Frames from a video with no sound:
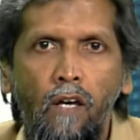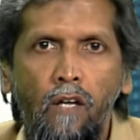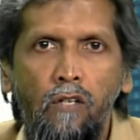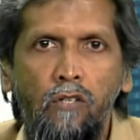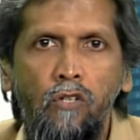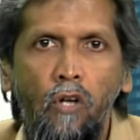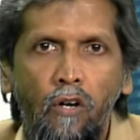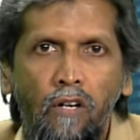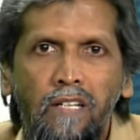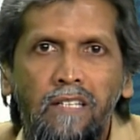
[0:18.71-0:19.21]

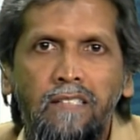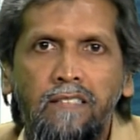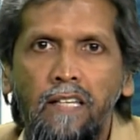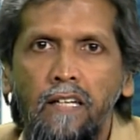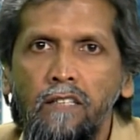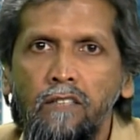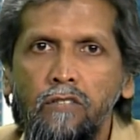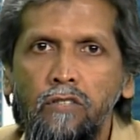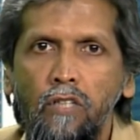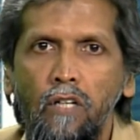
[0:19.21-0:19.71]

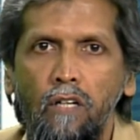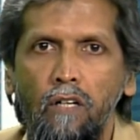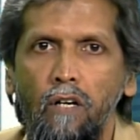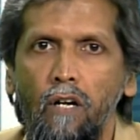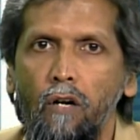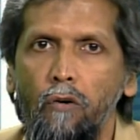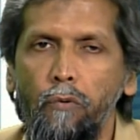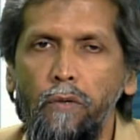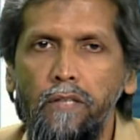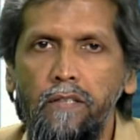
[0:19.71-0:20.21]
non-essential
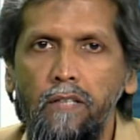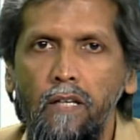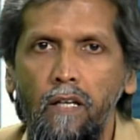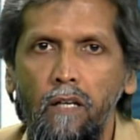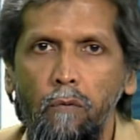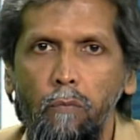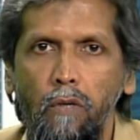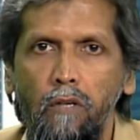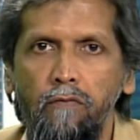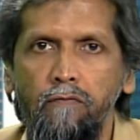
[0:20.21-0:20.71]

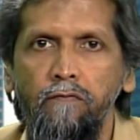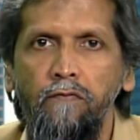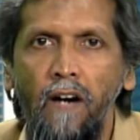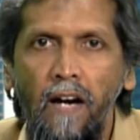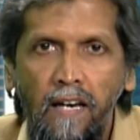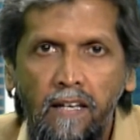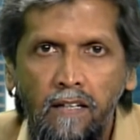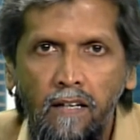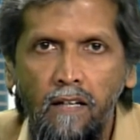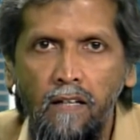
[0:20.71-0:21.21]
retail will
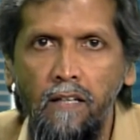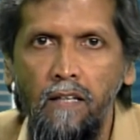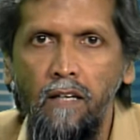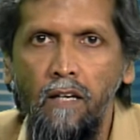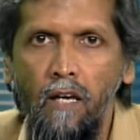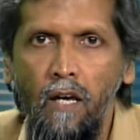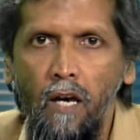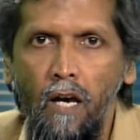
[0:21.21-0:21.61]
finally